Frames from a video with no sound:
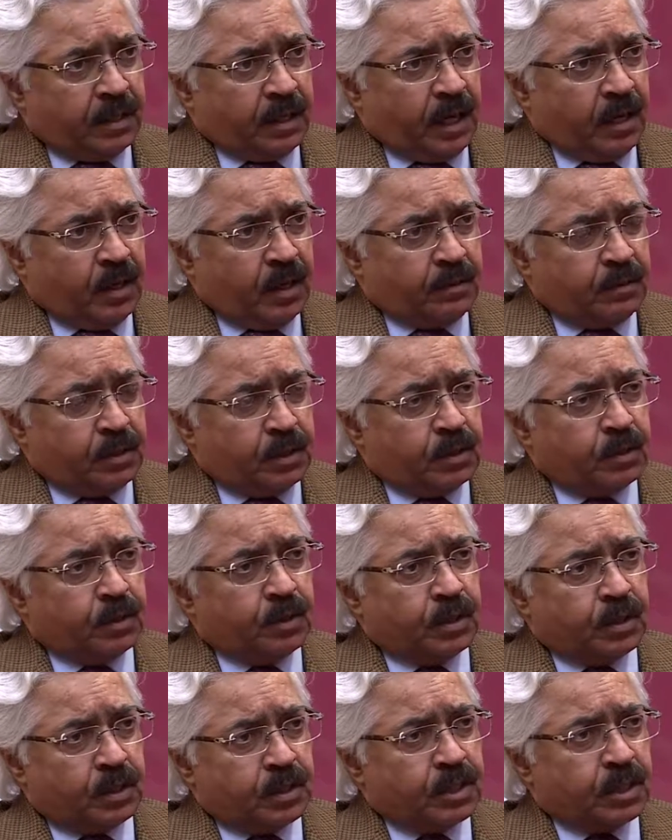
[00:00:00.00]
now able to do
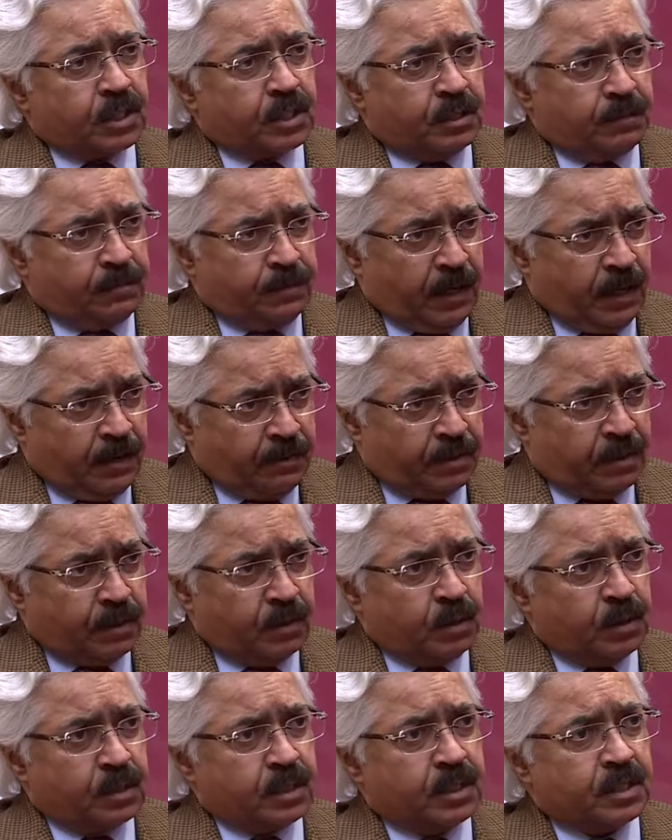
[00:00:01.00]
it on 65 year
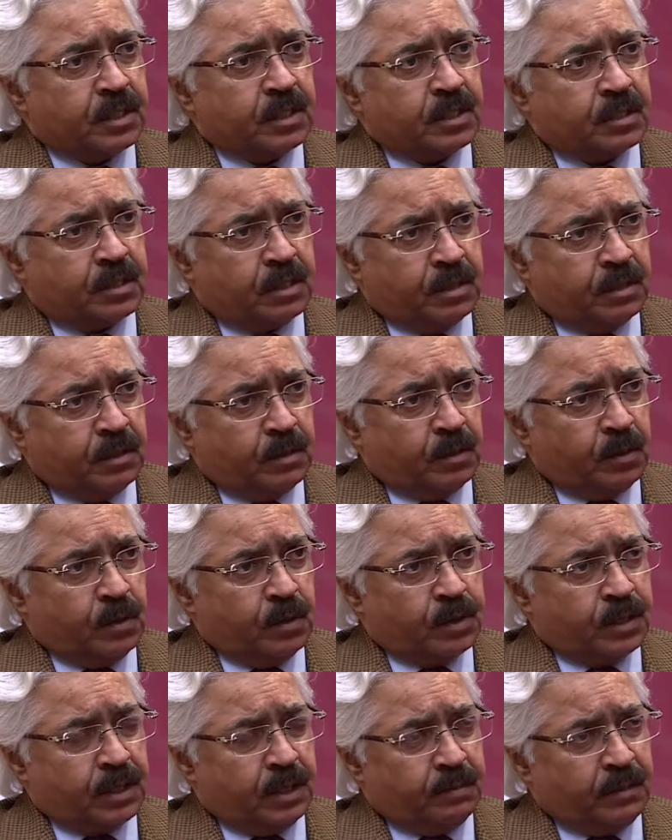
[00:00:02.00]
olds and 60 year
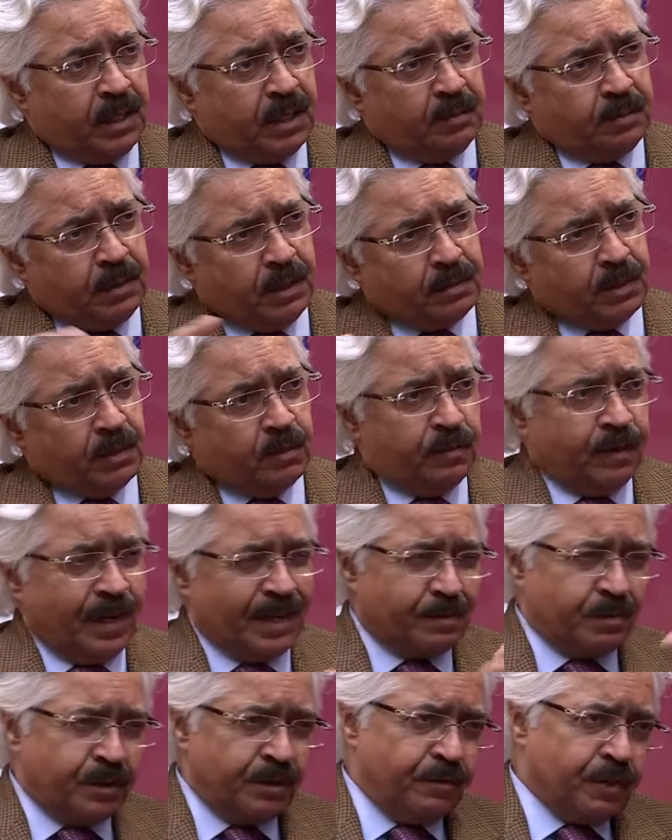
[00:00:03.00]
olds and many people who've
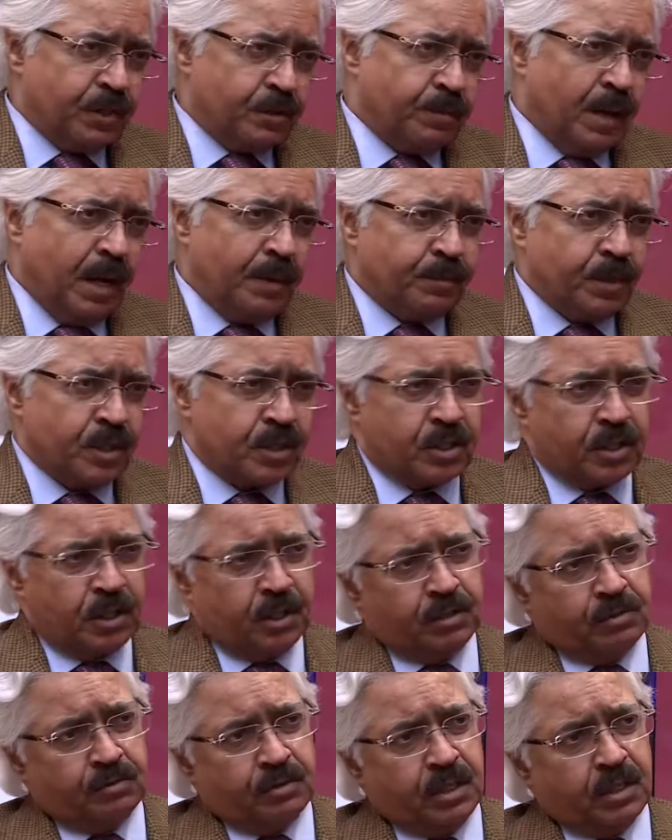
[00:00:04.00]
had previous bypass
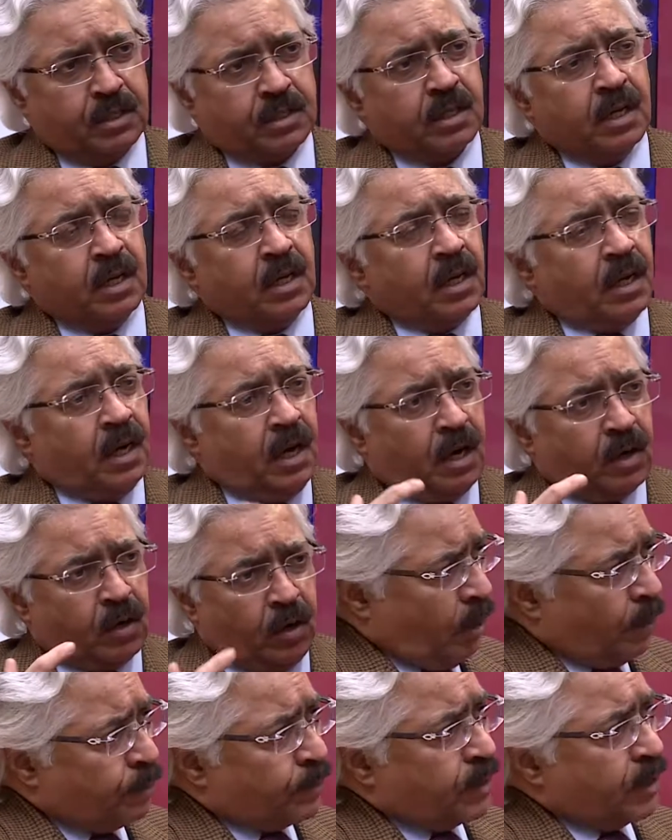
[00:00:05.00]
surgeries are
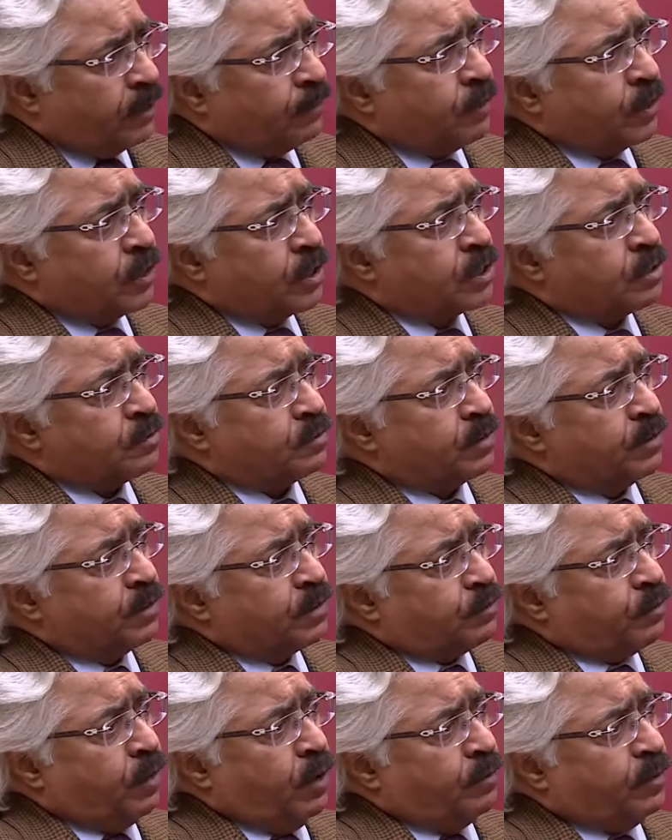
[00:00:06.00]
opting for this
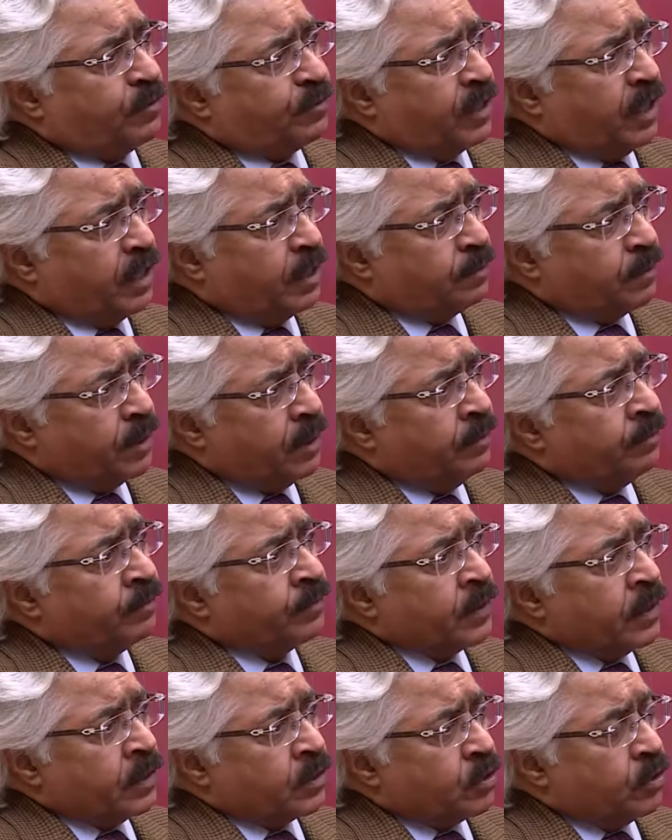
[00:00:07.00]
this form of therapy
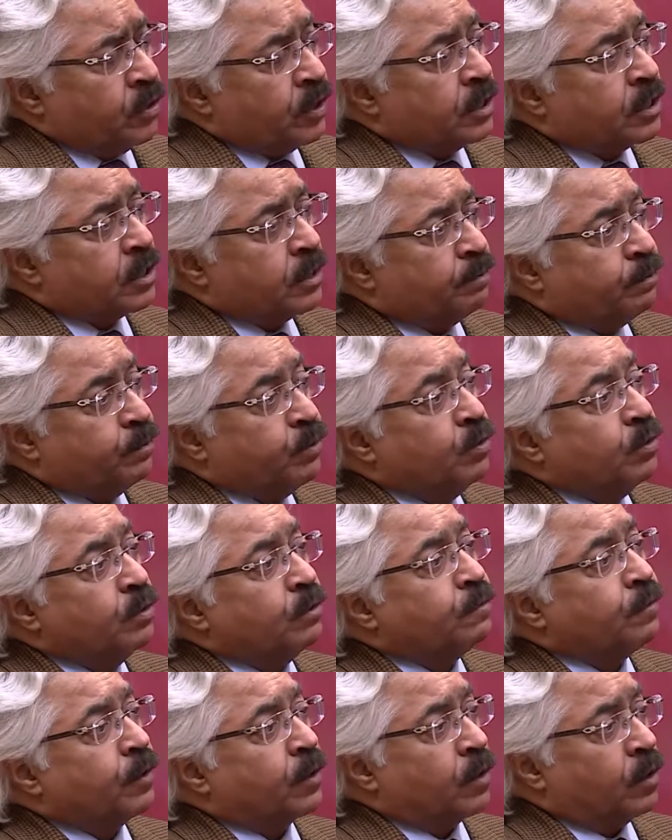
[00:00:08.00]
so it is a boon
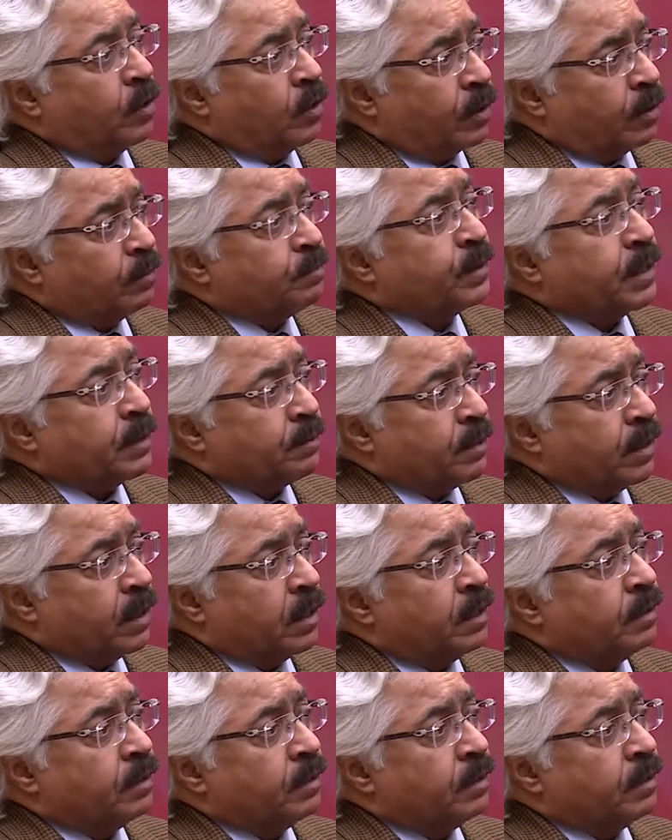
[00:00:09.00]
for a lot of people